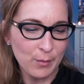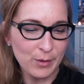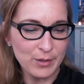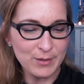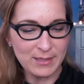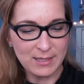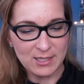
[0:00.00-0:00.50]
where
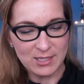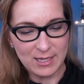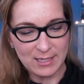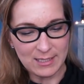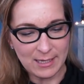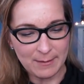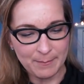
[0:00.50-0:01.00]
do you see the
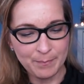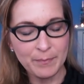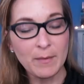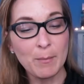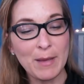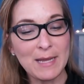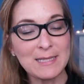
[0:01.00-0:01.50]
shades at?
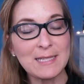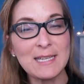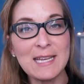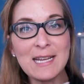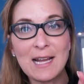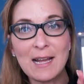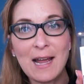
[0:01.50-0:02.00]

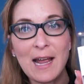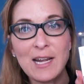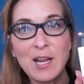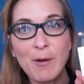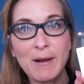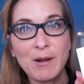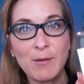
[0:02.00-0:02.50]
Pasadena. I
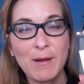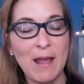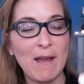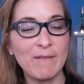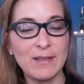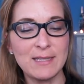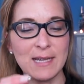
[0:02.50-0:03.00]
know I don't
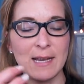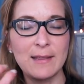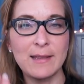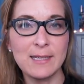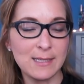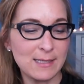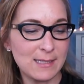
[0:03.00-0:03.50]
have this,
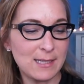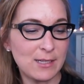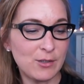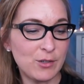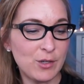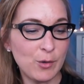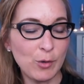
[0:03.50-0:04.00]
and this is
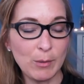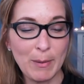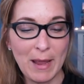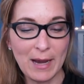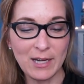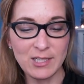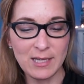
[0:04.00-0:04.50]
their newer
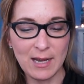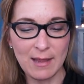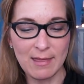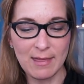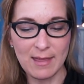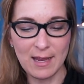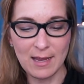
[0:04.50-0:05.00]
packaging, I
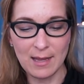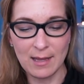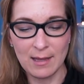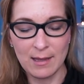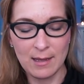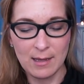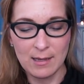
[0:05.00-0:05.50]
think.
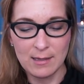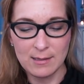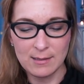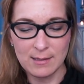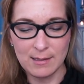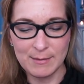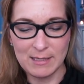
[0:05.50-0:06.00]

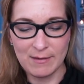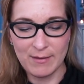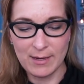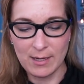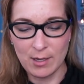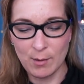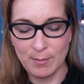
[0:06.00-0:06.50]
So let me see if
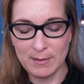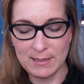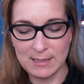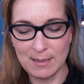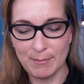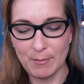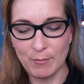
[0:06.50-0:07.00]
I can open
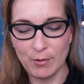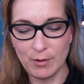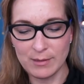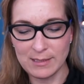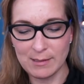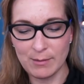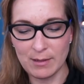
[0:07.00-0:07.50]
this up and
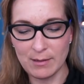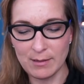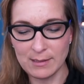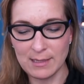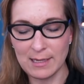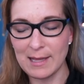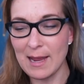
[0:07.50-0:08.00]
we'll see what it
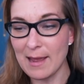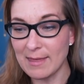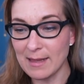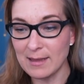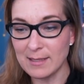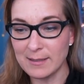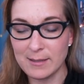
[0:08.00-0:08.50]
looks like. Yeah, I
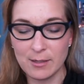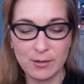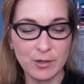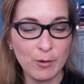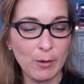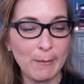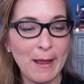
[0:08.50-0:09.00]
think this is their
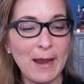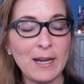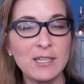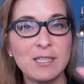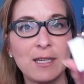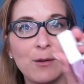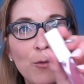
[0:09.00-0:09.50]
newer
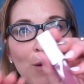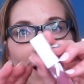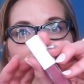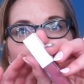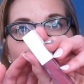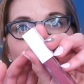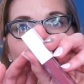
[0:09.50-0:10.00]
packaging.
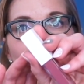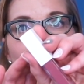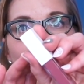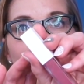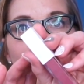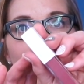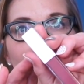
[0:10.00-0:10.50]
Wow.
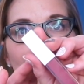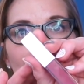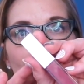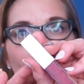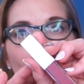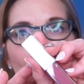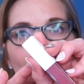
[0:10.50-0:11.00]
So it's not like
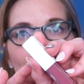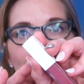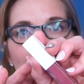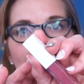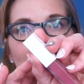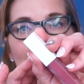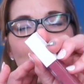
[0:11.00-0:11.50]
their older
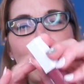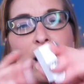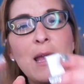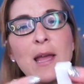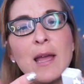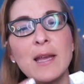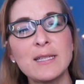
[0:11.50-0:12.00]
style.
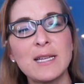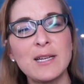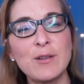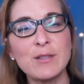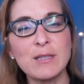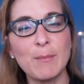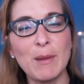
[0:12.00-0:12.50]
Because I
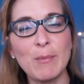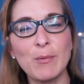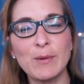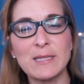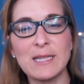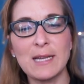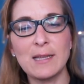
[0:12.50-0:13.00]
know some people
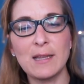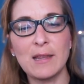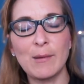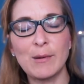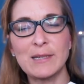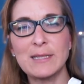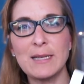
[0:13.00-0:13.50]
were saying that
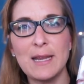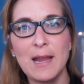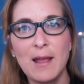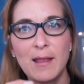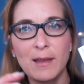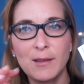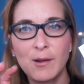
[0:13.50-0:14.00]
they were sending
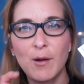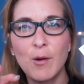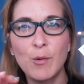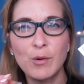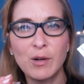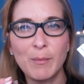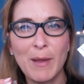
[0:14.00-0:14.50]
out like their
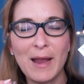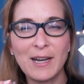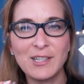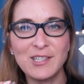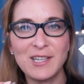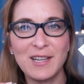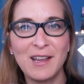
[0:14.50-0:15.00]
older
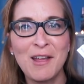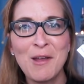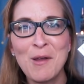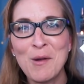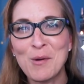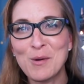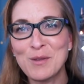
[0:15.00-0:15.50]
packaging
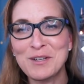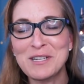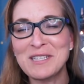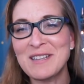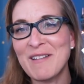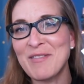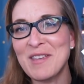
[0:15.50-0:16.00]
or their
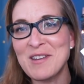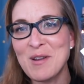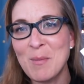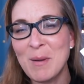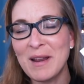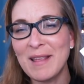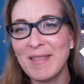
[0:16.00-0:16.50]
stuff that
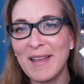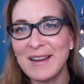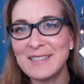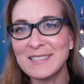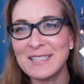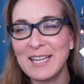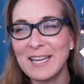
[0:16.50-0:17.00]
nobody
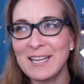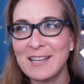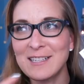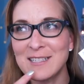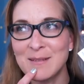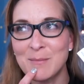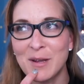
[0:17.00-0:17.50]
liked,
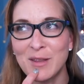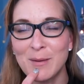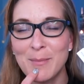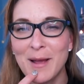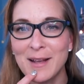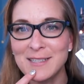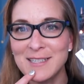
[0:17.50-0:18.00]
like some other
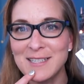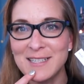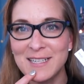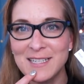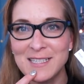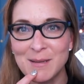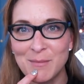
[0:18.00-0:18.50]
boxes
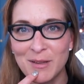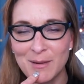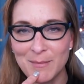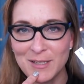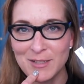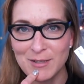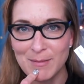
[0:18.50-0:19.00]
did, some other
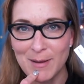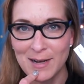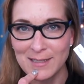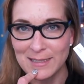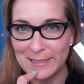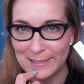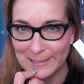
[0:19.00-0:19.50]
mystery
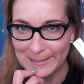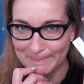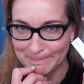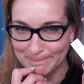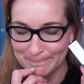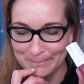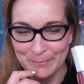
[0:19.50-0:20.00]
boxes.
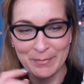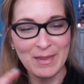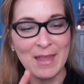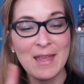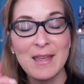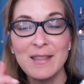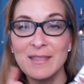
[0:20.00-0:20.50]

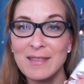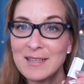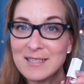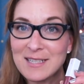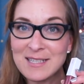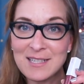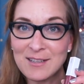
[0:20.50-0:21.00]

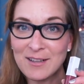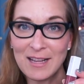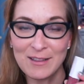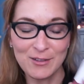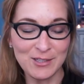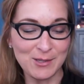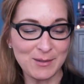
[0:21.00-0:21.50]
This doesn't look
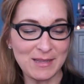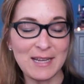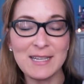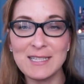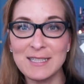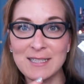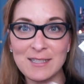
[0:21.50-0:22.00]
like they're doing
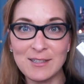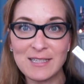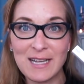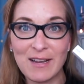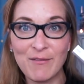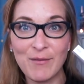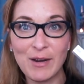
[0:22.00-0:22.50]
that because this
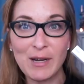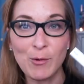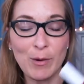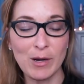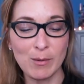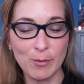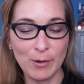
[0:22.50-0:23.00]
looks like a very
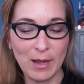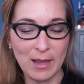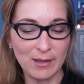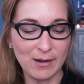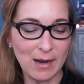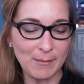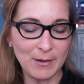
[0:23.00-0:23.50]
wearable
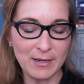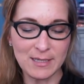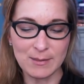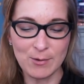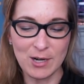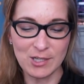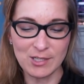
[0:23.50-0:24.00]
color. I'm going
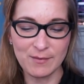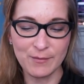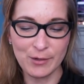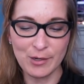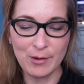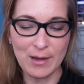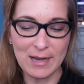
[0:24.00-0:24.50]
to swatch it
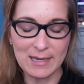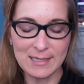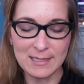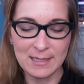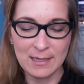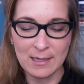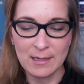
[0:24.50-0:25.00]
for you guys.